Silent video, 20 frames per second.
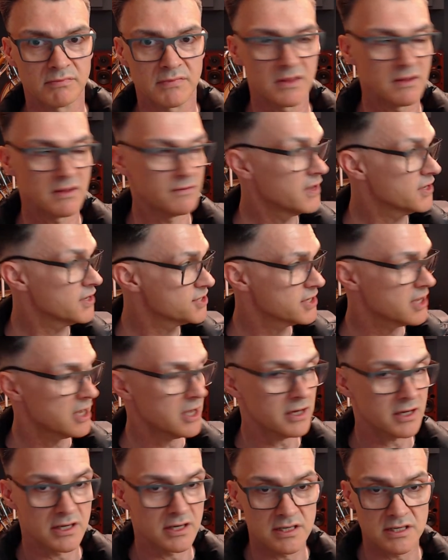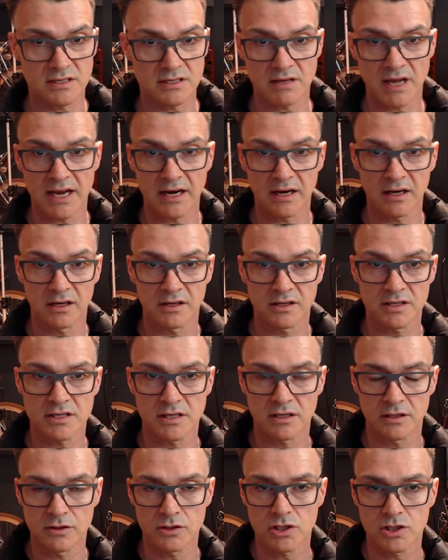the Vostok is Analog
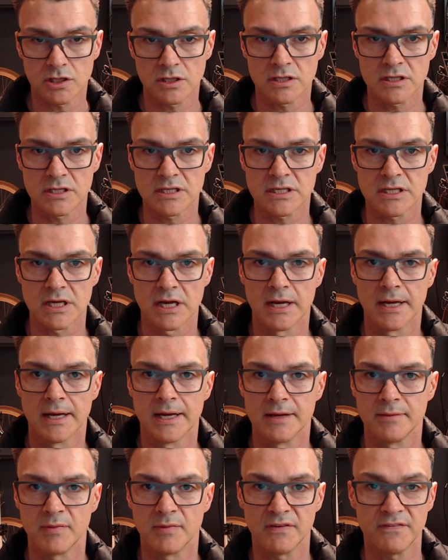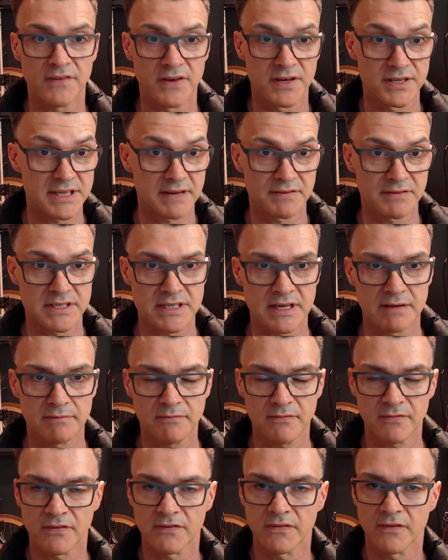Solutions, my first ever
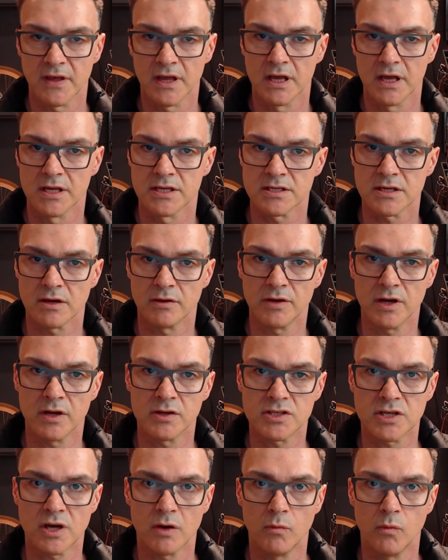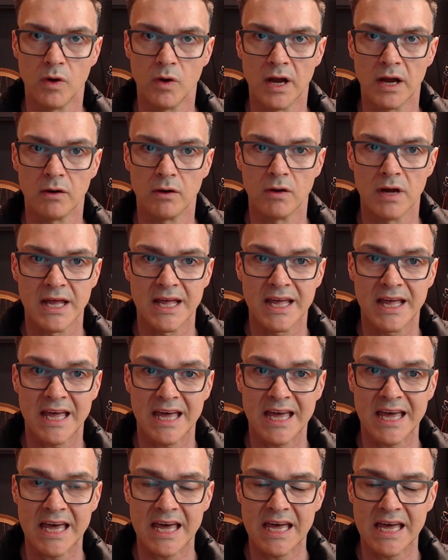synth. So I know Tom well,
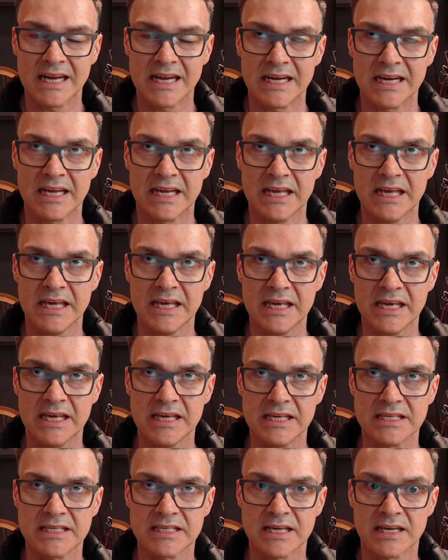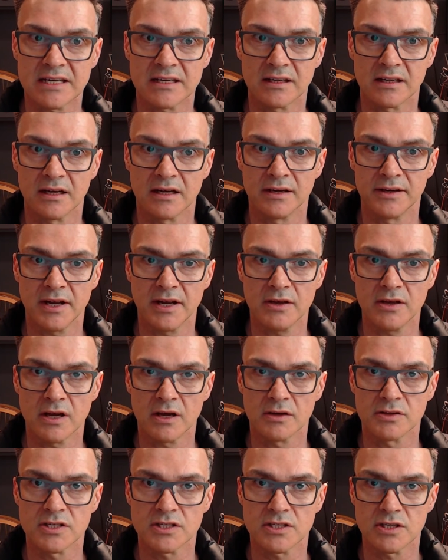and he said, I know you're
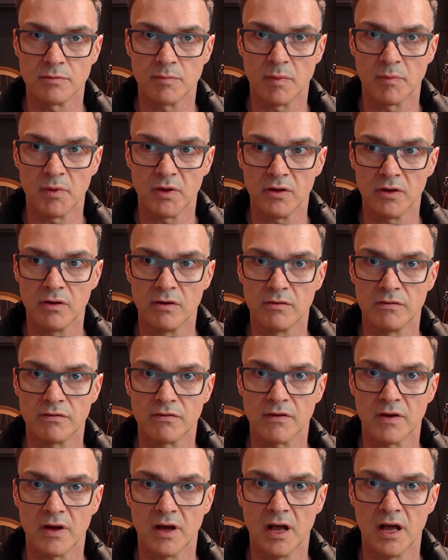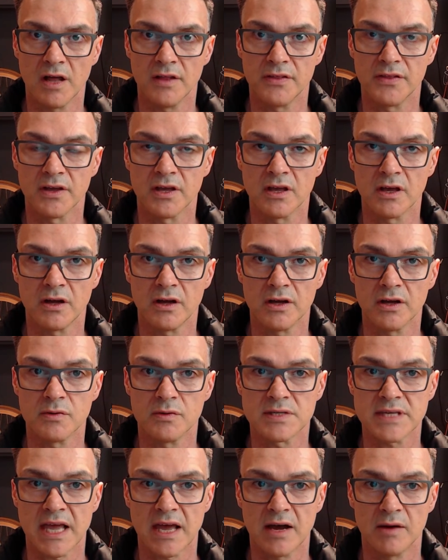going to Super Booth. The guy who
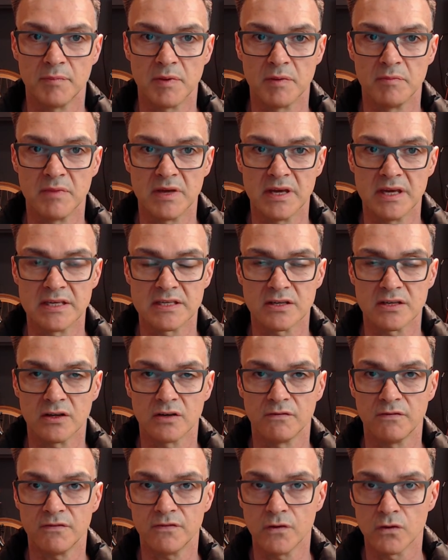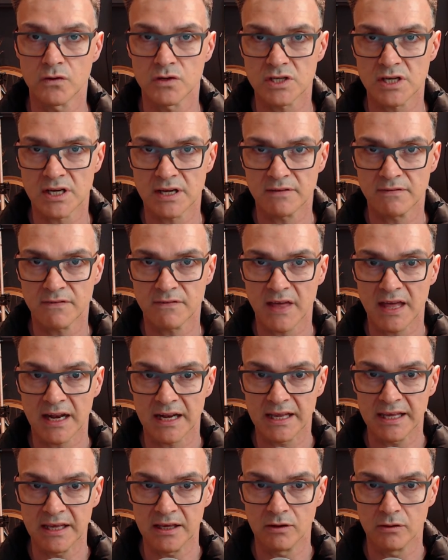was helping me unfortunately
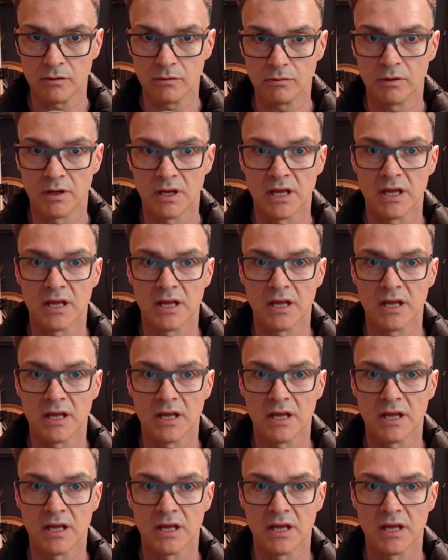fell ill.